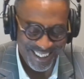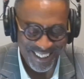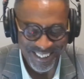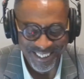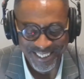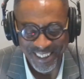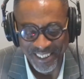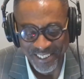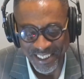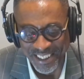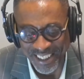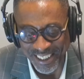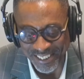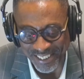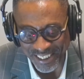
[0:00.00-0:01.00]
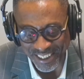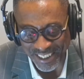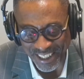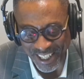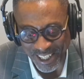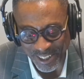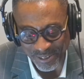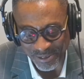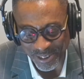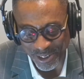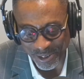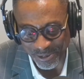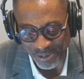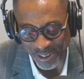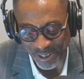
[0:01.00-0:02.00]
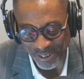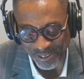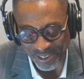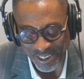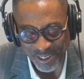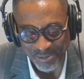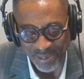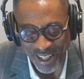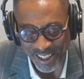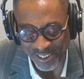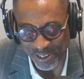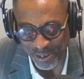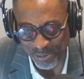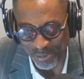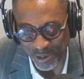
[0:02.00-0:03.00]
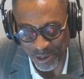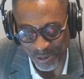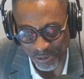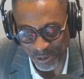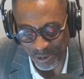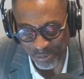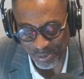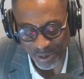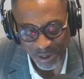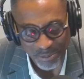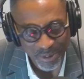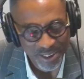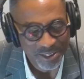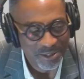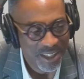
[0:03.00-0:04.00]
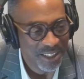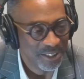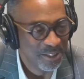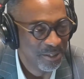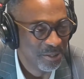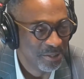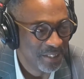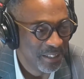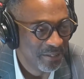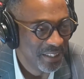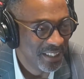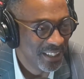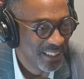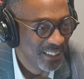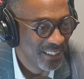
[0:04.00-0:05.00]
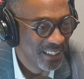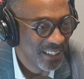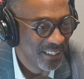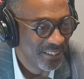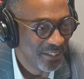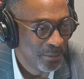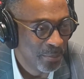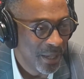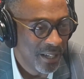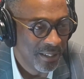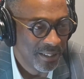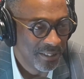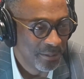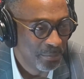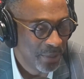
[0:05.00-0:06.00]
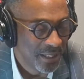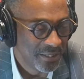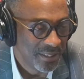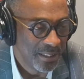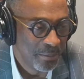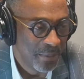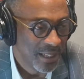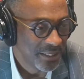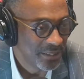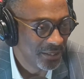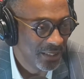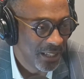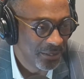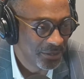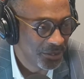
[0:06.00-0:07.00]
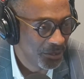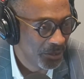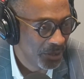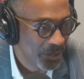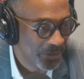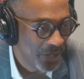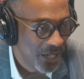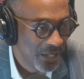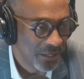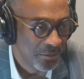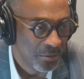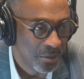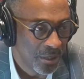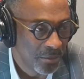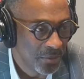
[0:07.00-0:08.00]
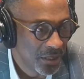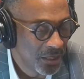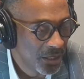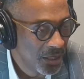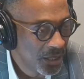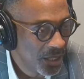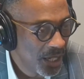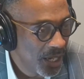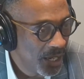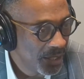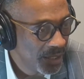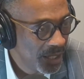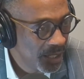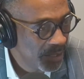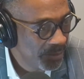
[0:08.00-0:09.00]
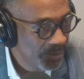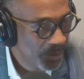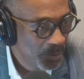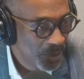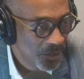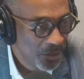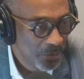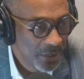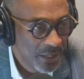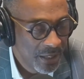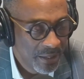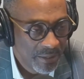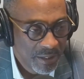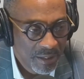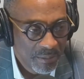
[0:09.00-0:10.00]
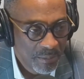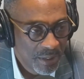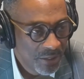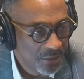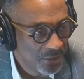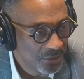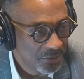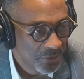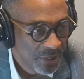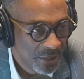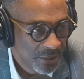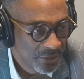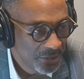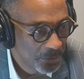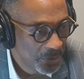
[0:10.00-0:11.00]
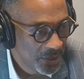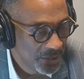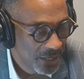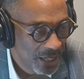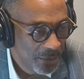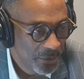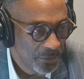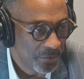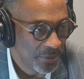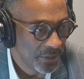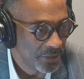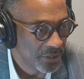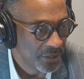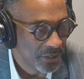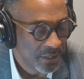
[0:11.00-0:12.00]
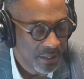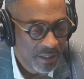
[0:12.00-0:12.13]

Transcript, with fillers: like to say everything is in the name. So from, yes. the, from the block to the boardroom, mm. pretty much chronicles everything that it's about. It's basically my life story of how I grew up, how I came from an urban area, mother on drugs, spent time in prison,